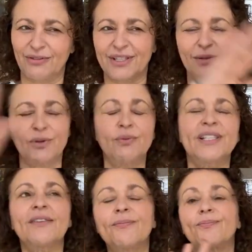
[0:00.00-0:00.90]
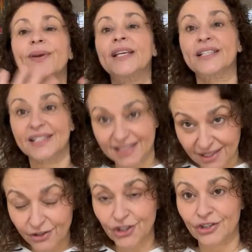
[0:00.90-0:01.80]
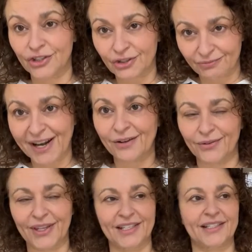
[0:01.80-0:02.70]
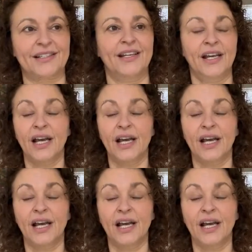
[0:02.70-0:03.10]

And so we always have big discussions around this.